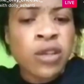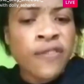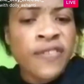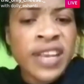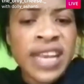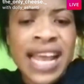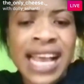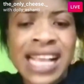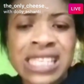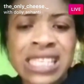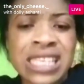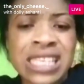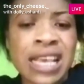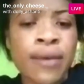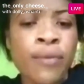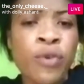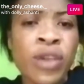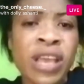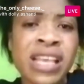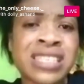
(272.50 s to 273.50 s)
juvenile
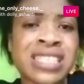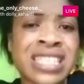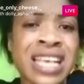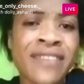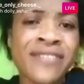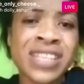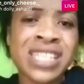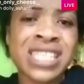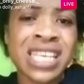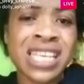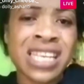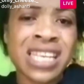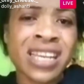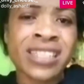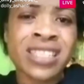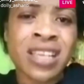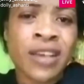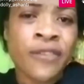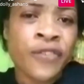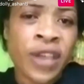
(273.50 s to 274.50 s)
same way, he's 17
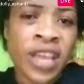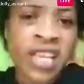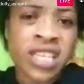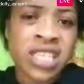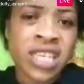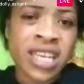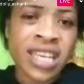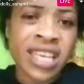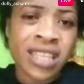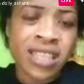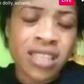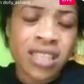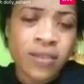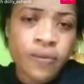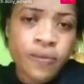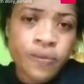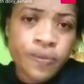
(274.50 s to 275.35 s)
years of age, isn't it?